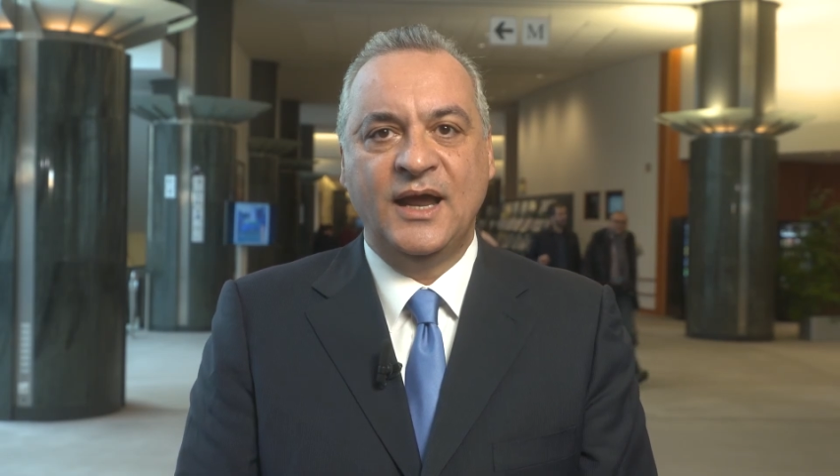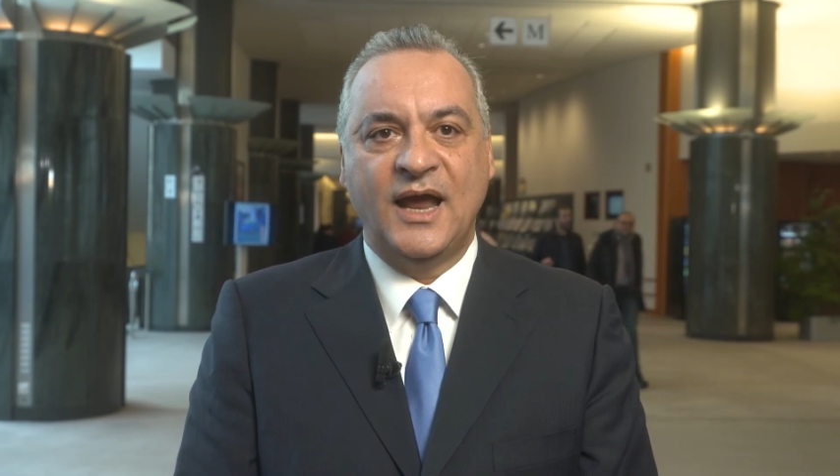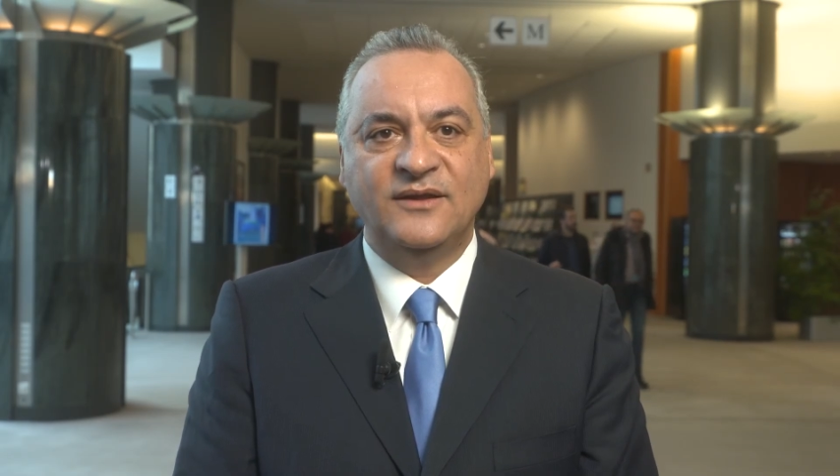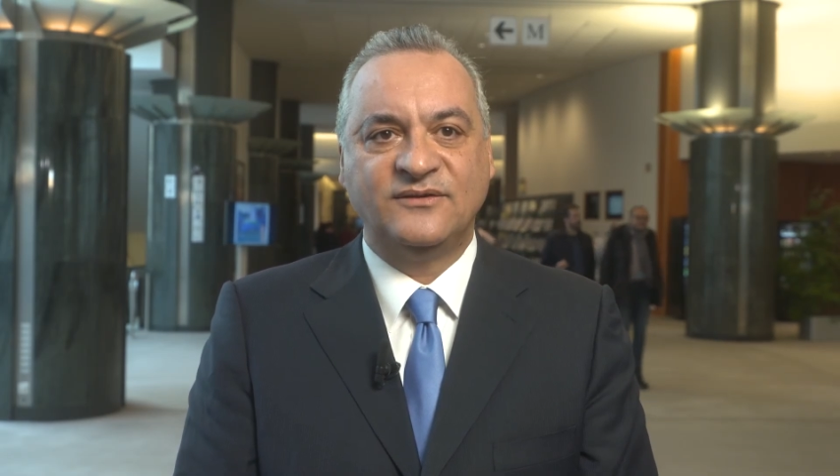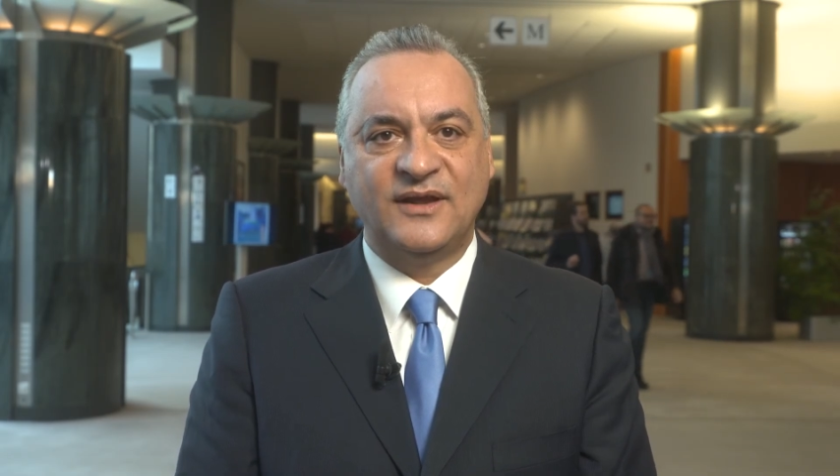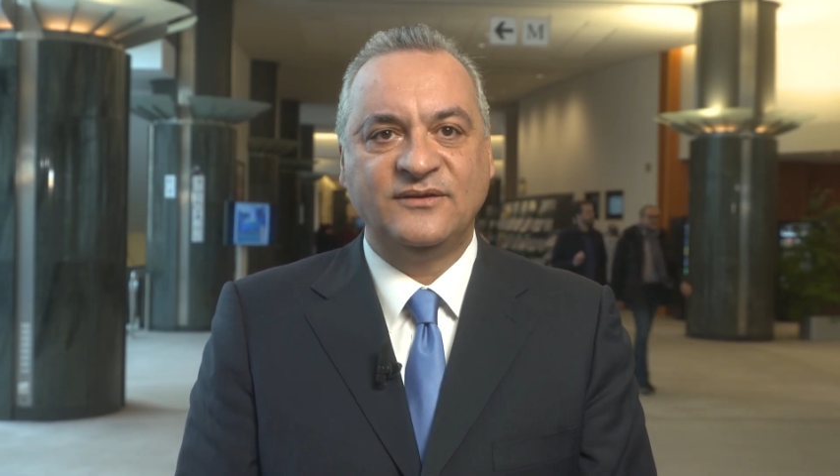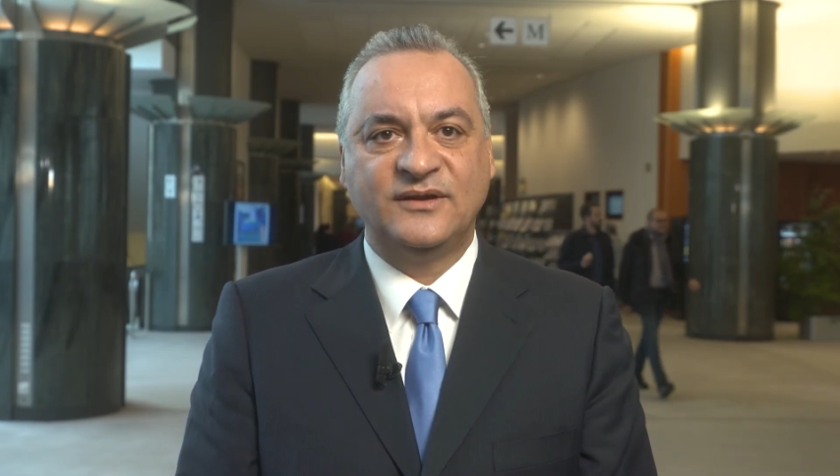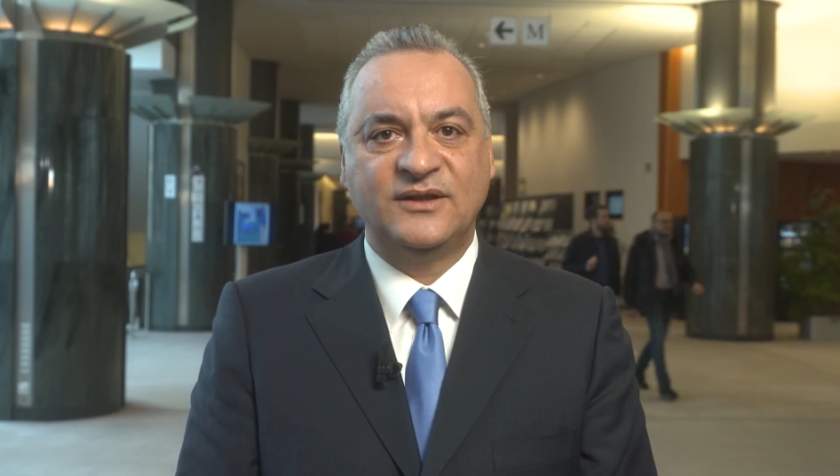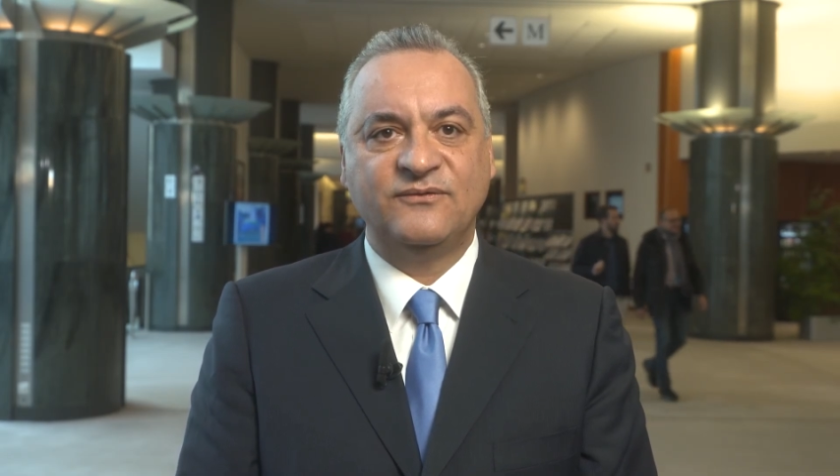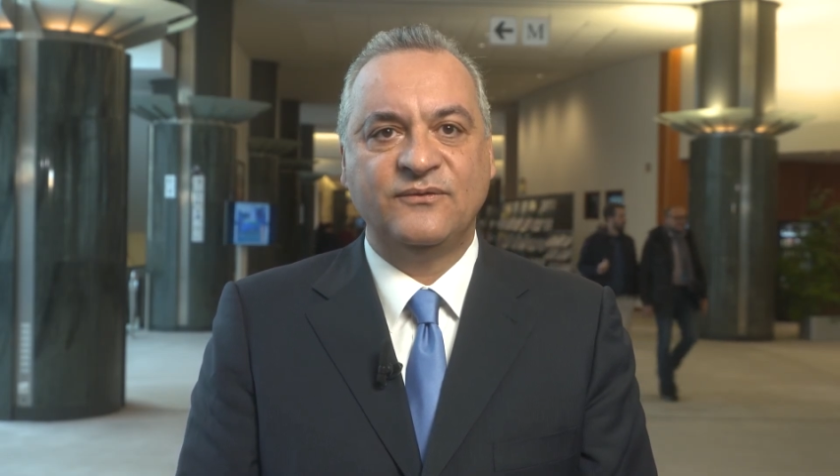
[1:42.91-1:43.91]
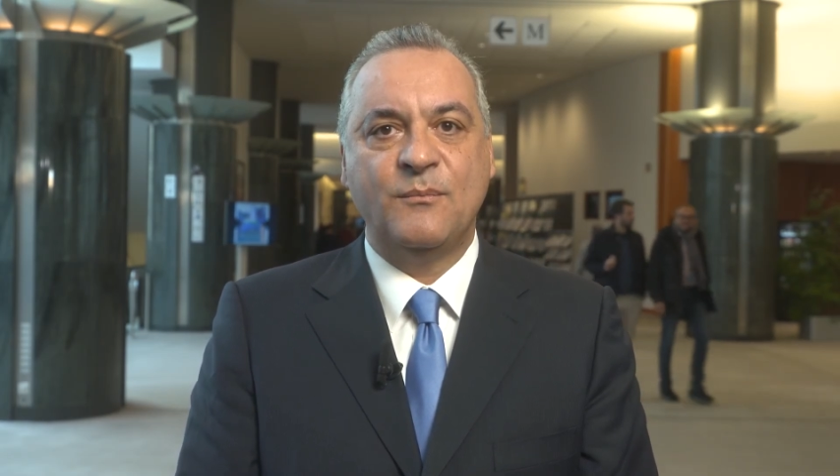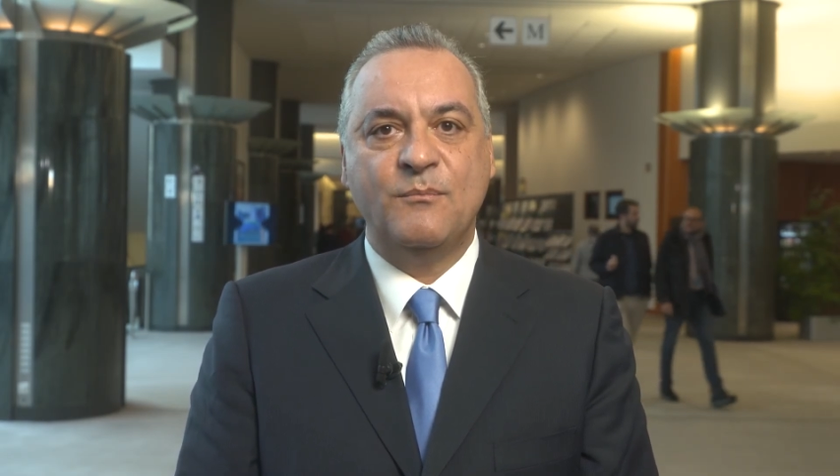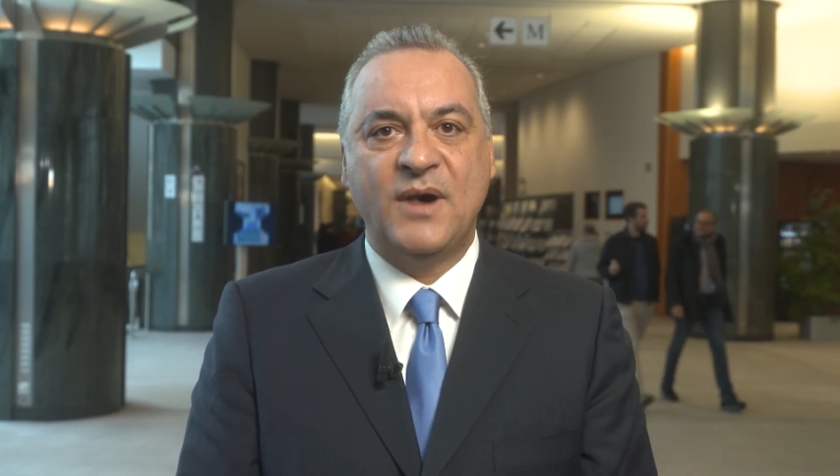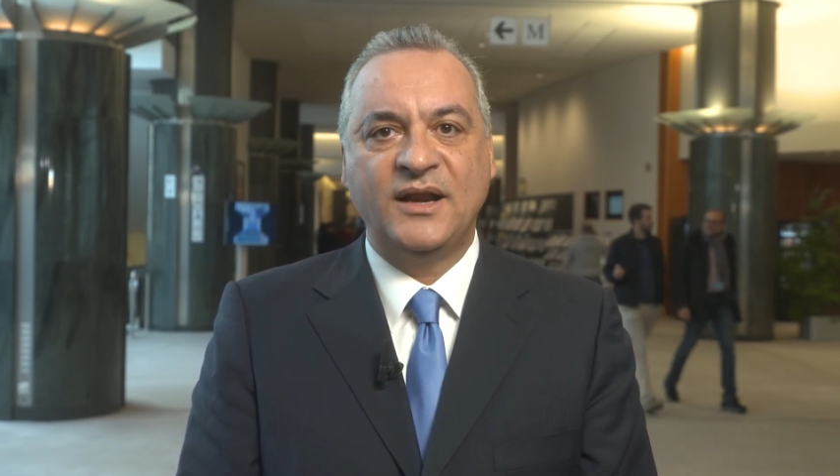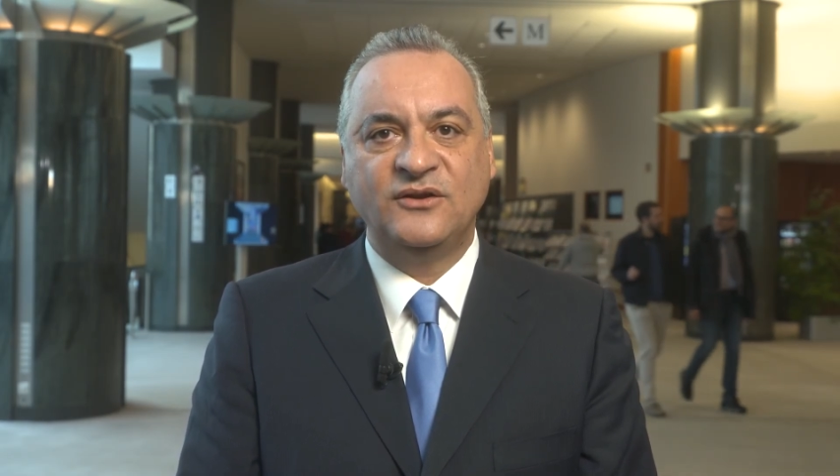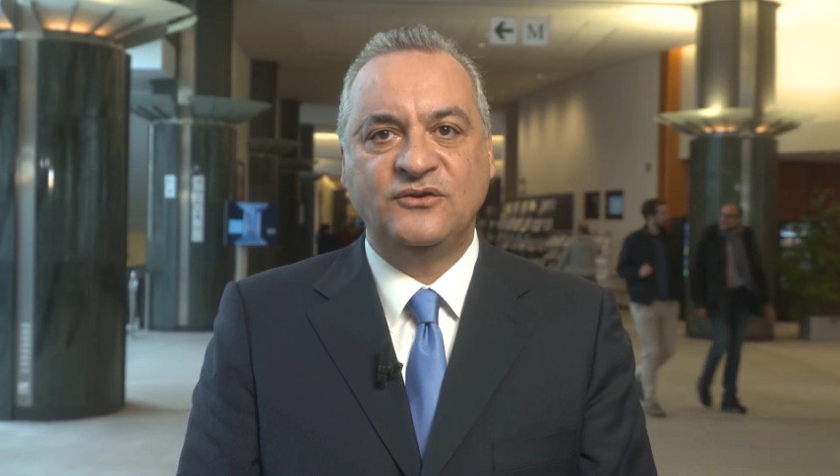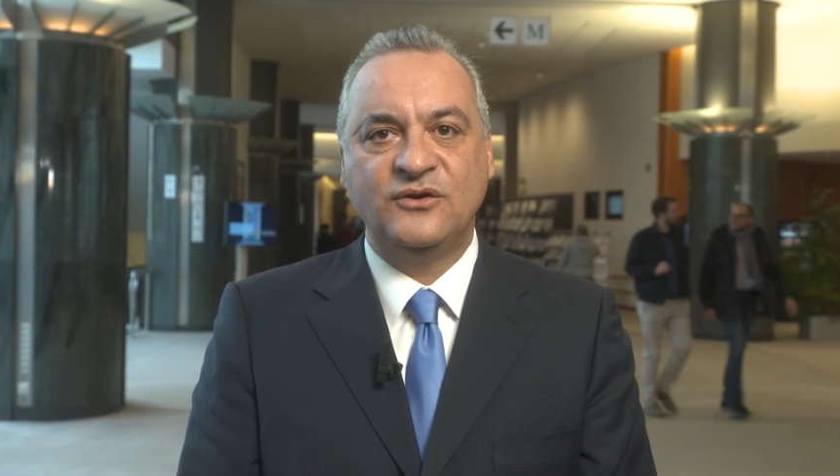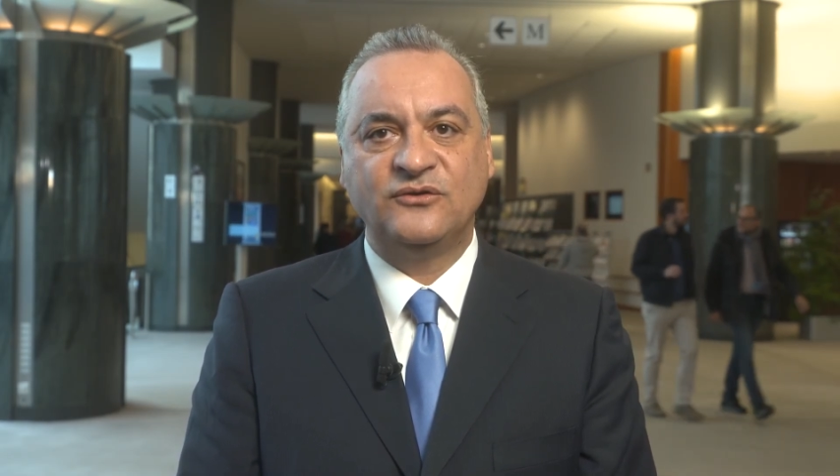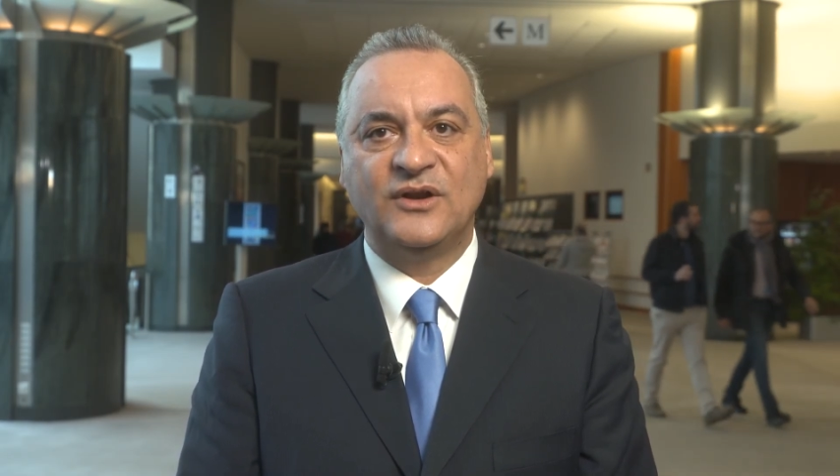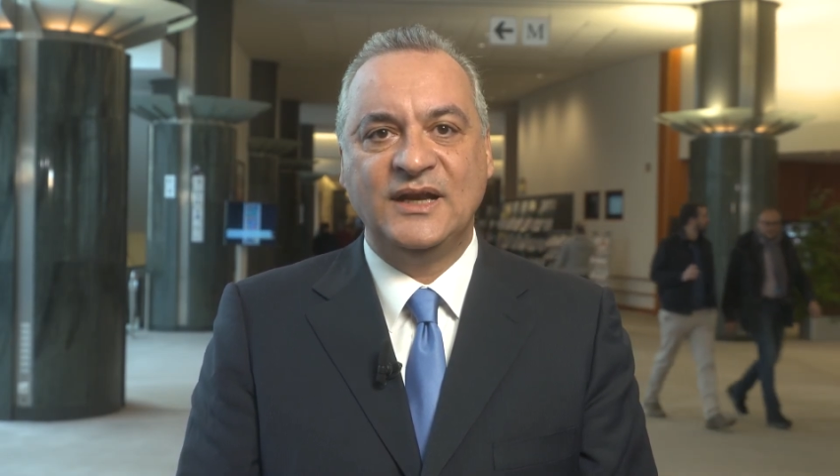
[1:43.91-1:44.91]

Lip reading: and sensitive managers,